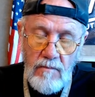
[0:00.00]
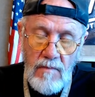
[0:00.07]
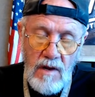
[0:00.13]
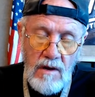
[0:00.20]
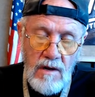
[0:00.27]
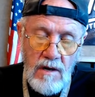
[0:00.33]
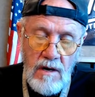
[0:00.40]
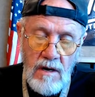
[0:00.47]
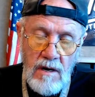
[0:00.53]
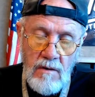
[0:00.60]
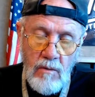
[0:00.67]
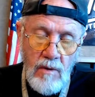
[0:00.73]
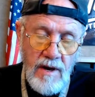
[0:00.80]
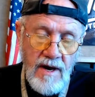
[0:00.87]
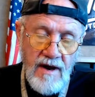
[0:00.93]

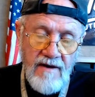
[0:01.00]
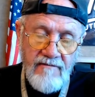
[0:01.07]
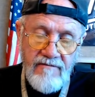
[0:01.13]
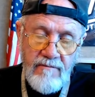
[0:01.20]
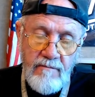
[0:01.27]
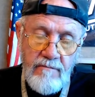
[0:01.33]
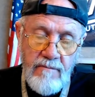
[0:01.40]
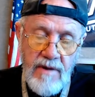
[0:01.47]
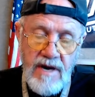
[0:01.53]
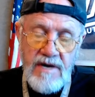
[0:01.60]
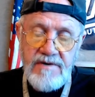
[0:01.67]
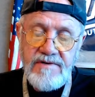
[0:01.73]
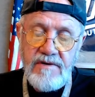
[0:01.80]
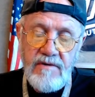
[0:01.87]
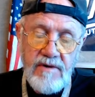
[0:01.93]
We have
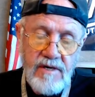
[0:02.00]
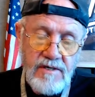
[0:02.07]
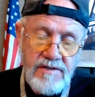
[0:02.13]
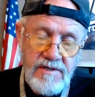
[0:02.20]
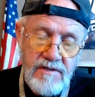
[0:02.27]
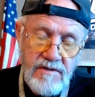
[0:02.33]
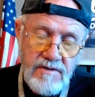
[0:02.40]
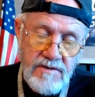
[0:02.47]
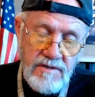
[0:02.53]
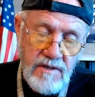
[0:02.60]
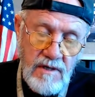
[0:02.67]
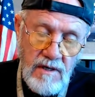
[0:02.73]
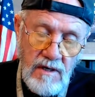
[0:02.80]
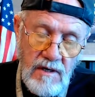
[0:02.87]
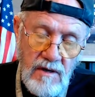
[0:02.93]
major issues
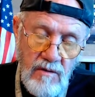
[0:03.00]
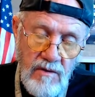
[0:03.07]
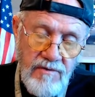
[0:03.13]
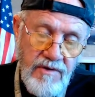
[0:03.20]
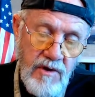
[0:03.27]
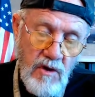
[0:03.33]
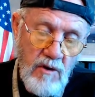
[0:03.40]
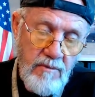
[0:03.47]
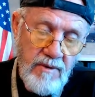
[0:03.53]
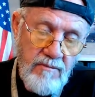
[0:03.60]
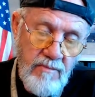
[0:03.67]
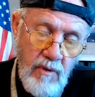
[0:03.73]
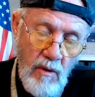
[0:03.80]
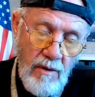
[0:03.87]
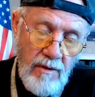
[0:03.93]
with the open
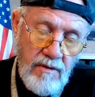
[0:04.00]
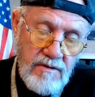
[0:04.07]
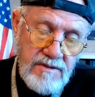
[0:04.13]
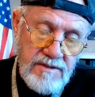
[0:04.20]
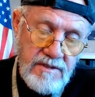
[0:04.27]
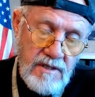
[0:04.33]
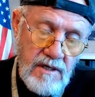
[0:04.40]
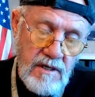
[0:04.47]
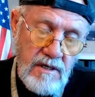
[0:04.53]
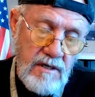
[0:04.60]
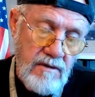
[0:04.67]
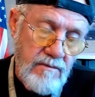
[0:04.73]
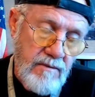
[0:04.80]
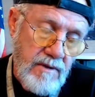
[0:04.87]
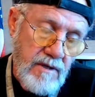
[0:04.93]
borders.
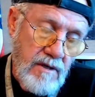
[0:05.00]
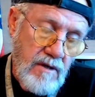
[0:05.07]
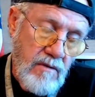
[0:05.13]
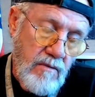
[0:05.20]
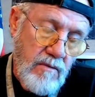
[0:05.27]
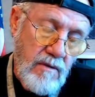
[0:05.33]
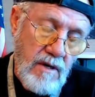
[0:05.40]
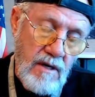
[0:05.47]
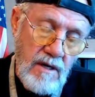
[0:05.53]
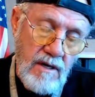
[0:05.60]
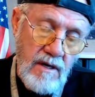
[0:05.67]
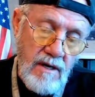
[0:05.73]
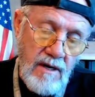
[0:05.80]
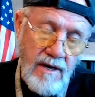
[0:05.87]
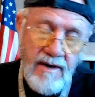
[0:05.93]

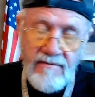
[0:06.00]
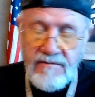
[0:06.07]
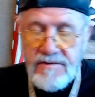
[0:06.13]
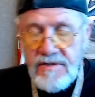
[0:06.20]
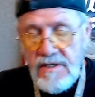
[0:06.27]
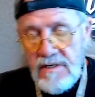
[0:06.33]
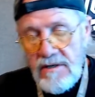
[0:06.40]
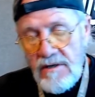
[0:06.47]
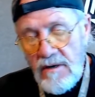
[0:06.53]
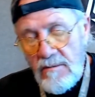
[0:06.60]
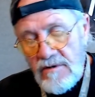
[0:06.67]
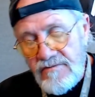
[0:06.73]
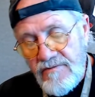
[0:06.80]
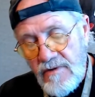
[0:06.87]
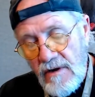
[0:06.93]
I haven't seen the
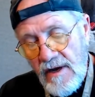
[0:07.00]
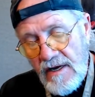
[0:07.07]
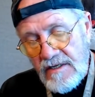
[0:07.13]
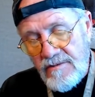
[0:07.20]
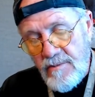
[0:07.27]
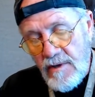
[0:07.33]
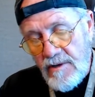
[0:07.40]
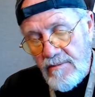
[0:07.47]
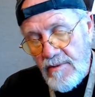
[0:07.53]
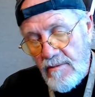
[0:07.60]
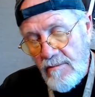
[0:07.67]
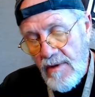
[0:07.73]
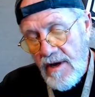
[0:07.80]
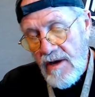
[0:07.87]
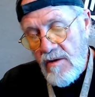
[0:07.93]
numbers for last month, but
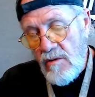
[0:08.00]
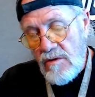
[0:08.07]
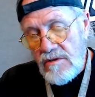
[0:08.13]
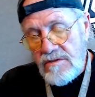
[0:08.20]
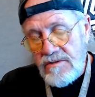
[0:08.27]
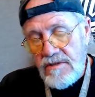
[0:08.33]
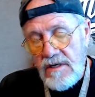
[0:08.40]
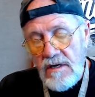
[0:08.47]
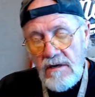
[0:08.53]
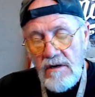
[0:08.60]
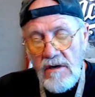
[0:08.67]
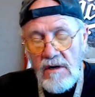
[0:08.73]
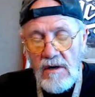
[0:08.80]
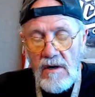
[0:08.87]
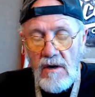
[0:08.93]
May was
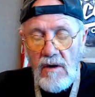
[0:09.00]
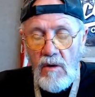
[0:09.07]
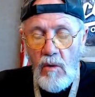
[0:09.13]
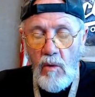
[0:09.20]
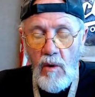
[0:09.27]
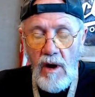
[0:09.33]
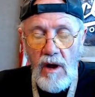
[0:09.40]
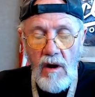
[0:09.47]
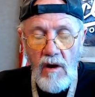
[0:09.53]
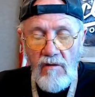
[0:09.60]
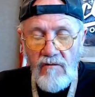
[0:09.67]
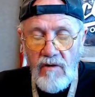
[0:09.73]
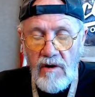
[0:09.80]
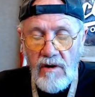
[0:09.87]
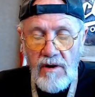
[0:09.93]
well
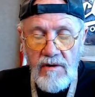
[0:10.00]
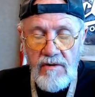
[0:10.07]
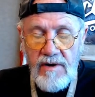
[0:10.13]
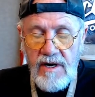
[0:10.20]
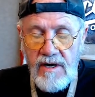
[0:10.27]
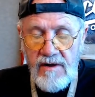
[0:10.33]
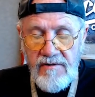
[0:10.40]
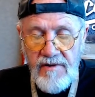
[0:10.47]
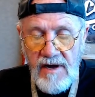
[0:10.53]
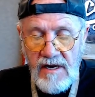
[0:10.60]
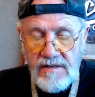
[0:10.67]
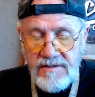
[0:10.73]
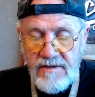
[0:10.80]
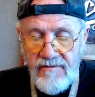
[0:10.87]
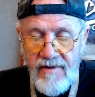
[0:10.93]
over
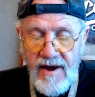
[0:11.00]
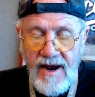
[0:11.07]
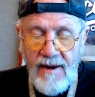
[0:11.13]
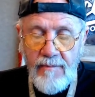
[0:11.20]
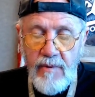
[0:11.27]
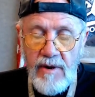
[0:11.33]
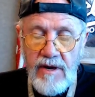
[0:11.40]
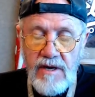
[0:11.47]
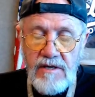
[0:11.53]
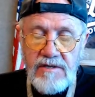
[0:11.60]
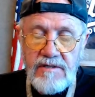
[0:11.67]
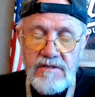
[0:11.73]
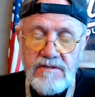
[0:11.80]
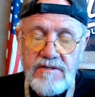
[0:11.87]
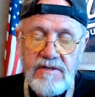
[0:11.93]
180,000 of
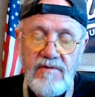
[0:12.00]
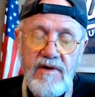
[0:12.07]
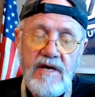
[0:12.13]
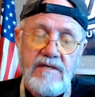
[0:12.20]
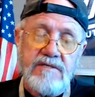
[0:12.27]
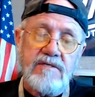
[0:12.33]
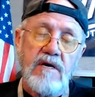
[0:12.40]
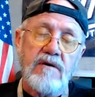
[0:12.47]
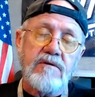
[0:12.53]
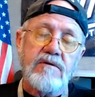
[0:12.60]
apprehensions, and that's not